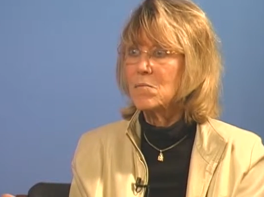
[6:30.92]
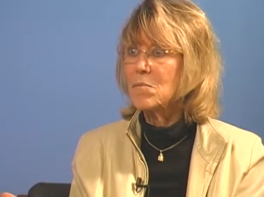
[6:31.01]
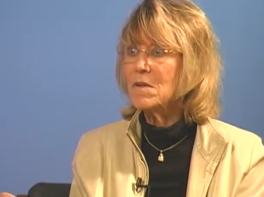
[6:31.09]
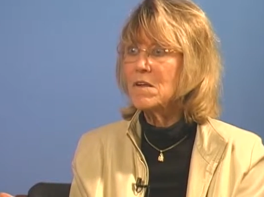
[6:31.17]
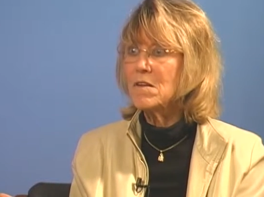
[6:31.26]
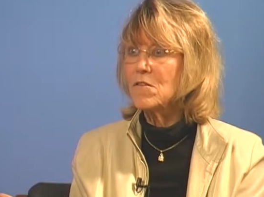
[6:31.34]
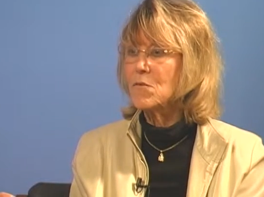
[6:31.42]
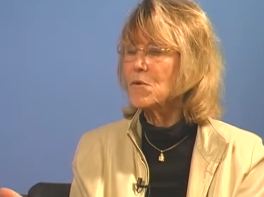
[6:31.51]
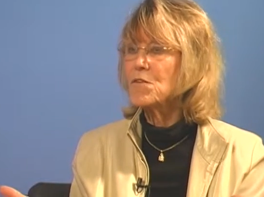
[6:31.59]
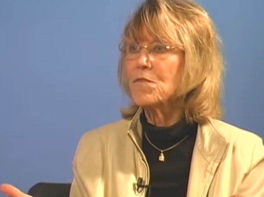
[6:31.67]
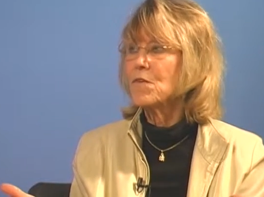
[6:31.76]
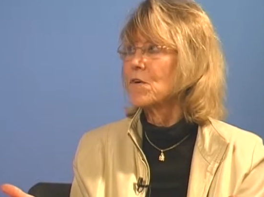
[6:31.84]
be
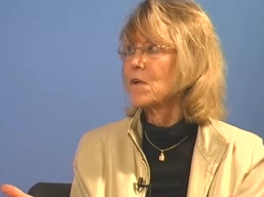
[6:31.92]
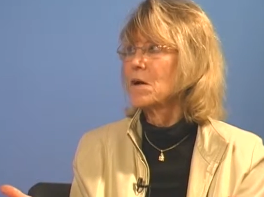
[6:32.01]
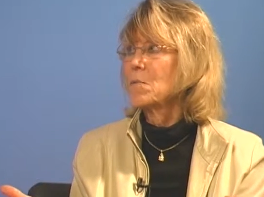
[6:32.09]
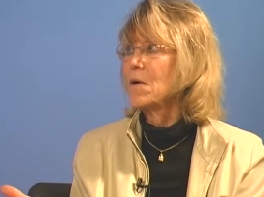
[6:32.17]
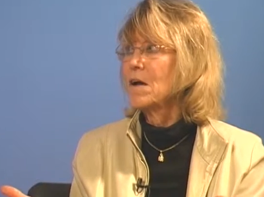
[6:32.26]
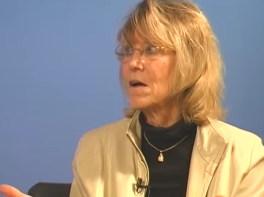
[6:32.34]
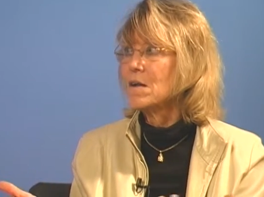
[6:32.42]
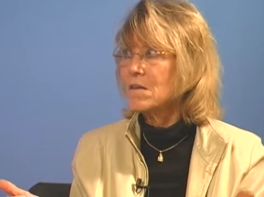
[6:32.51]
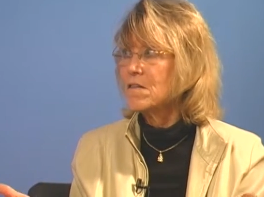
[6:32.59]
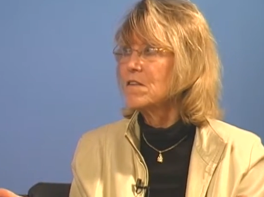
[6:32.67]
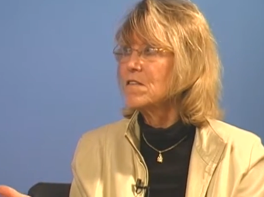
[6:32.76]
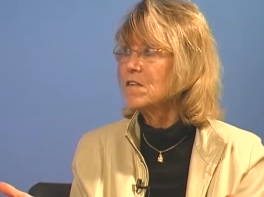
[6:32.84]
truthful about
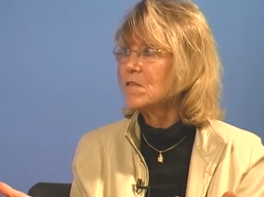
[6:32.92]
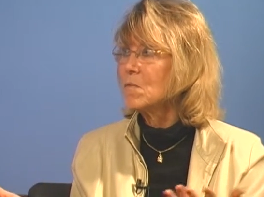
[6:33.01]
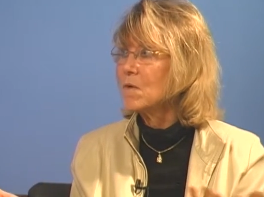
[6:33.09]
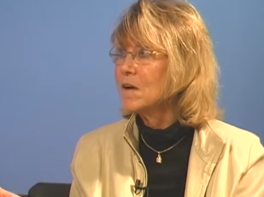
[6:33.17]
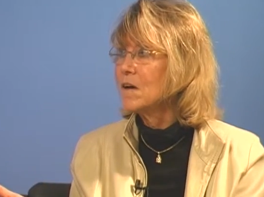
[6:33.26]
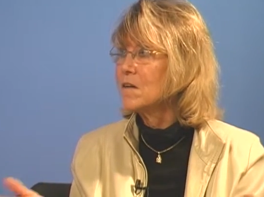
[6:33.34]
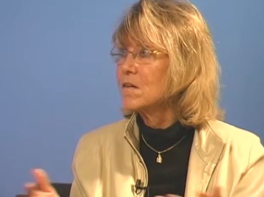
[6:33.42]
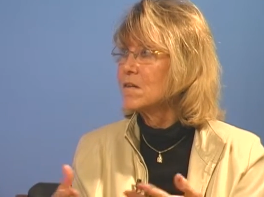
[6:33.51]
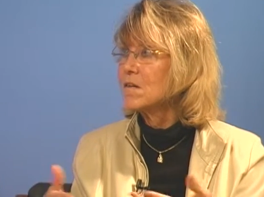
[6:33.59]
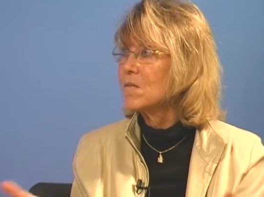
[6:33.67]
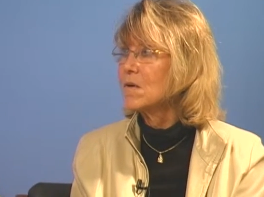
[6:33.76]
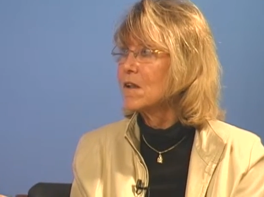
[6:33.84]
this is what
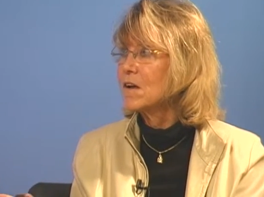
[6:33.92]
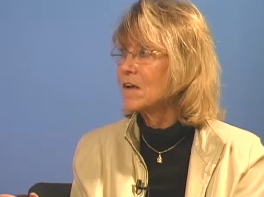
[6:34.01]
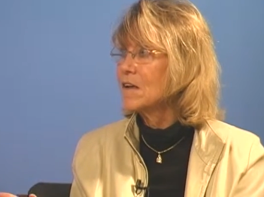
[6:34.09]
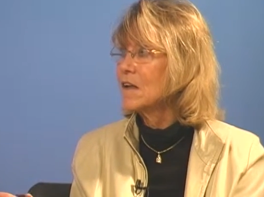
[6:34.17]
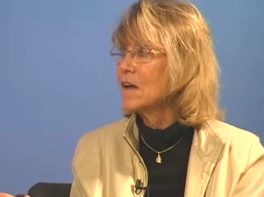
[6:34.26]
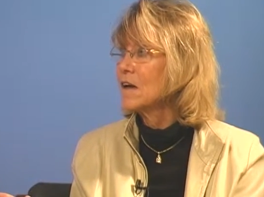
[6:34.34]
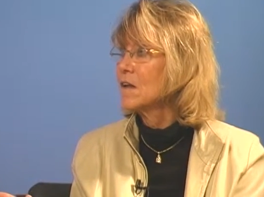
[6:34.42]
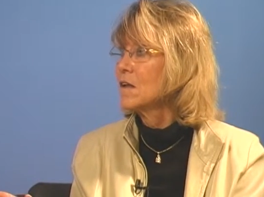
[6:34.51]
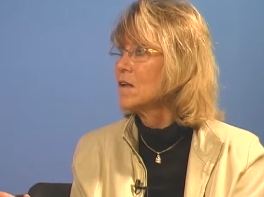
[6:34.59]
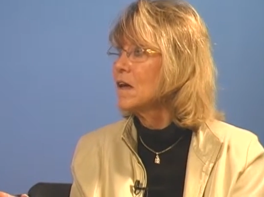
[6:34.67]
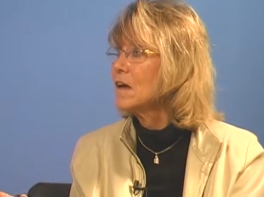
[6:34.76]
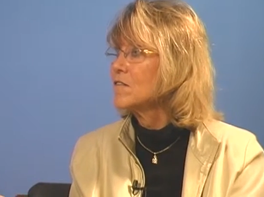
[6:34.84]
we're looking at.
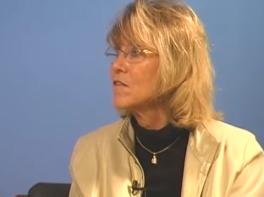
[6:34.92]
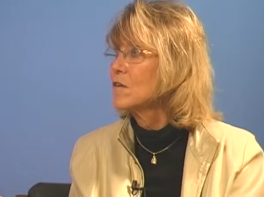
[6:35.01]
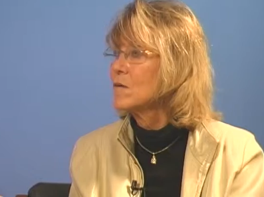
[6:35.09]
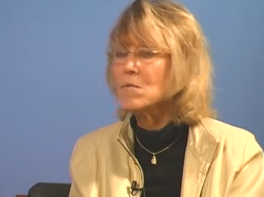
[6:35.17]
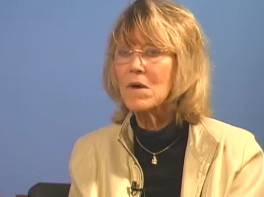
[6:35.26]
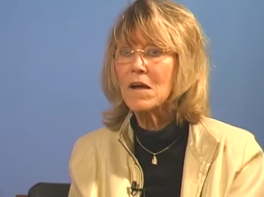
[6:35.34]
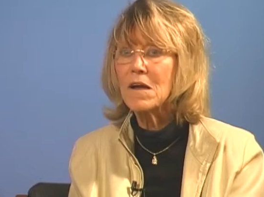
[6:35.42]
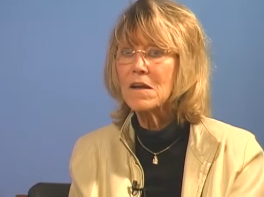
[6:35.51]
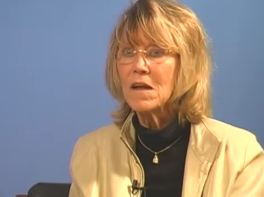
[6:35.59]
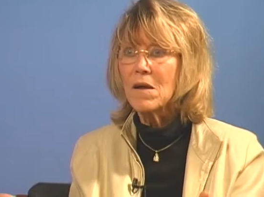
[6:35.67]
Yes, right.